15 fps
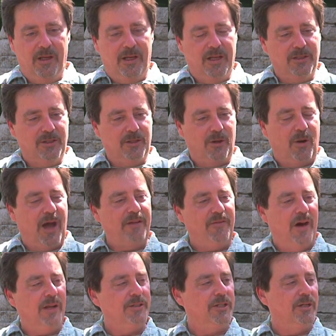And so I
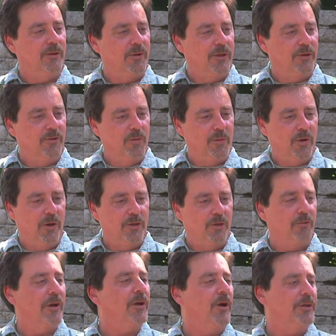volunteer with a group called
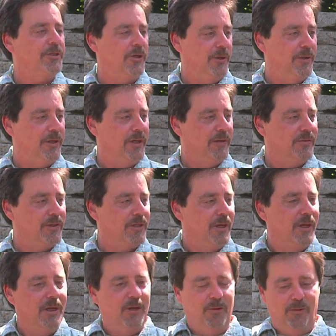Grid Alternatives,
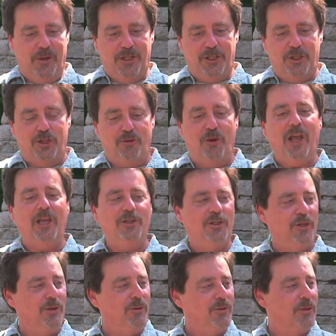which trains
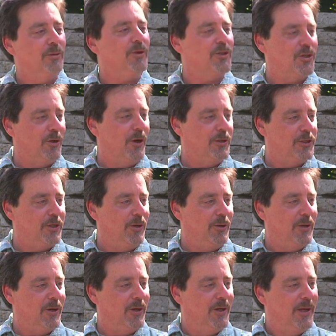you to install
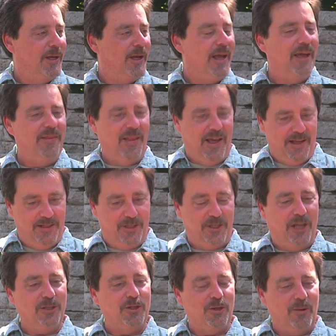solar and then
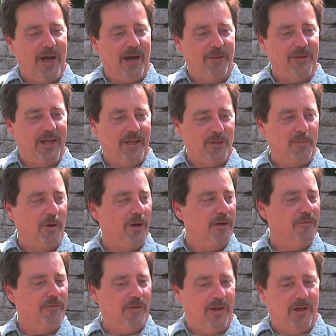sends you out as part
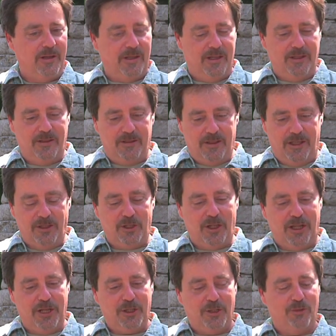of
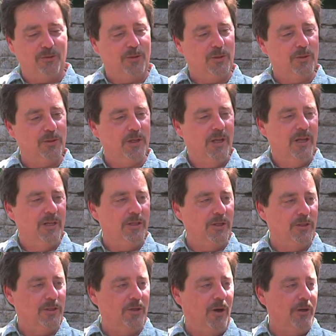installation crews to
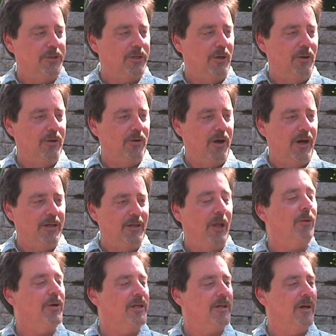install solar on
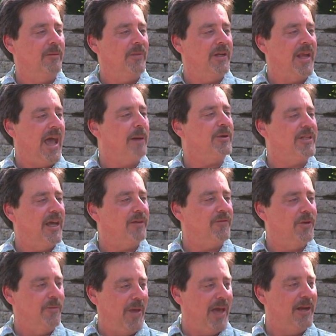low-income and Habitat
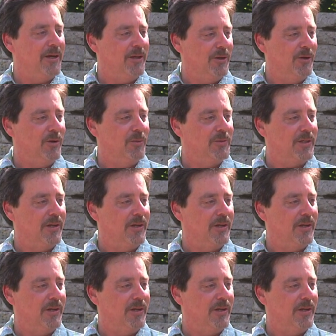for Humanity homes.